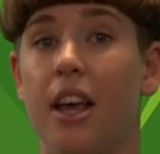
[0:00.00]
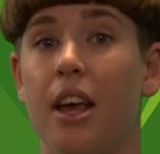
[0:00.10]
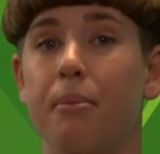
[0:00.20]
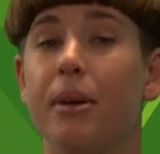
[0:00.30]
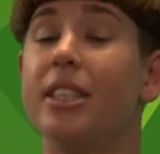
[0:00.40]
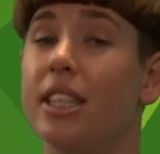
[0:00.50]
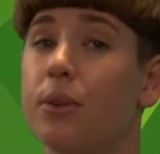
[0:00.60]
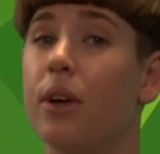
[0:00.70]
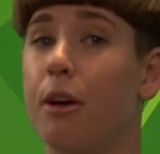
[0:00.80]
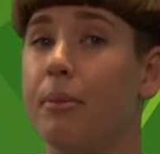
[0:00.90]
because this will
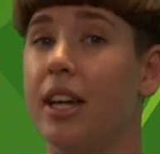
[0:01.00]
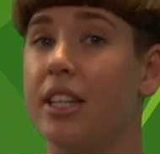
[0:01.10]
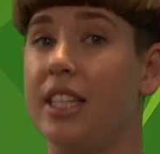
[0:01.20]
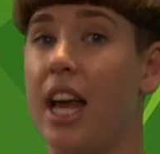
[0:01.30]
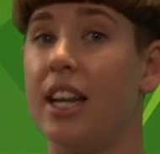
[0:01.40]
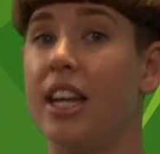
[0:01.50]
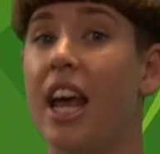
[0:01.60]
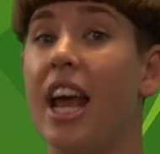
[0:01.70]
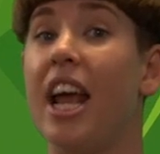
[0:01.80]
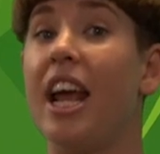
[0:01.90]
help me understand
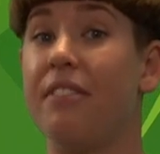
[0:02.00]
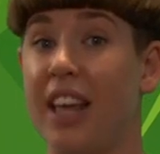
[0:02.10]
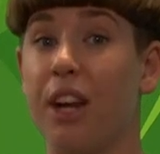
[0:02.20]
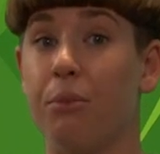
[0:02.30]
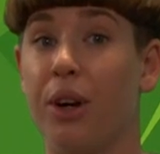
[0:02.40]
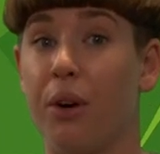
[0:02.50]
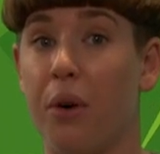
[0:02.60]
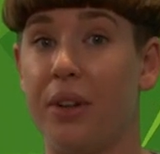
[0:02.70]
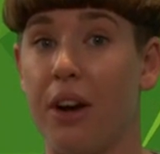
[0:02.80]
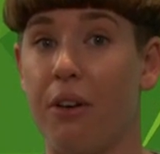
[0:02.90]
if they can regrow on
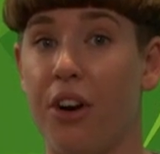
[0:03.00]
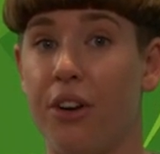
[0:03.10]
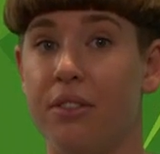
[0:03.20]
their own.